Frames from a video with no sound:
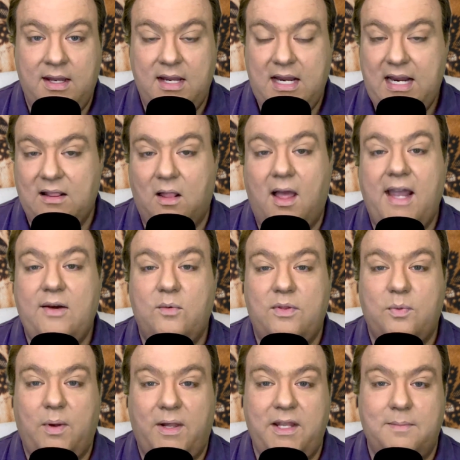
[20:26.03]
In line
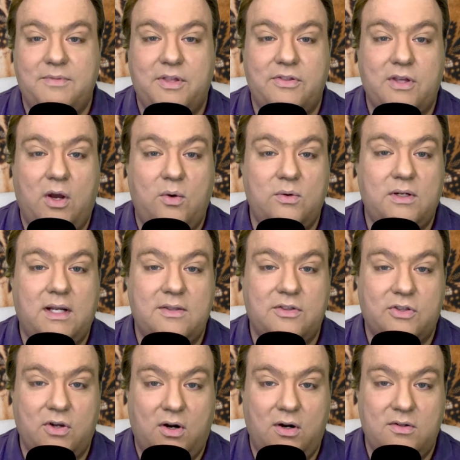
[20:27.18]
with Williams's own
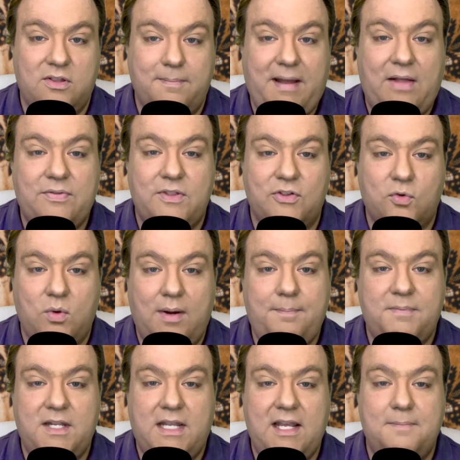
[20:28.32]
concerns about the
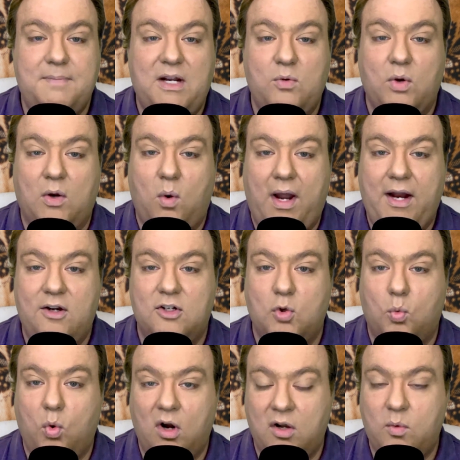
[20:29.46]
script he had been required to
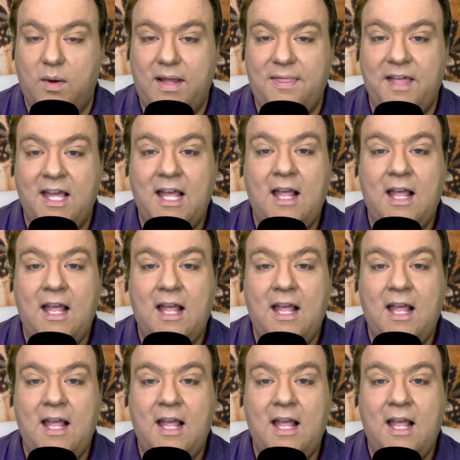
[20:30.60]
work with,